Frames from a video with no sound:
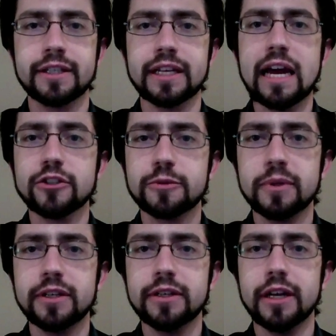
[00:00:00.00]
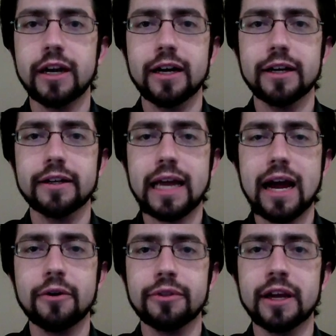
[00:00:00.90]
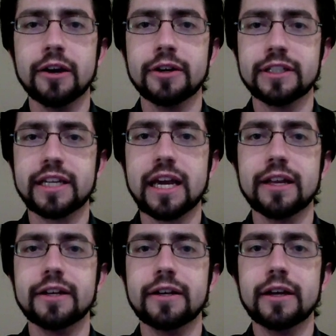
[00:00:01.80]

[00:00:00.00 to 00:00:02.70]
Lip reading: the announcement out there, and to get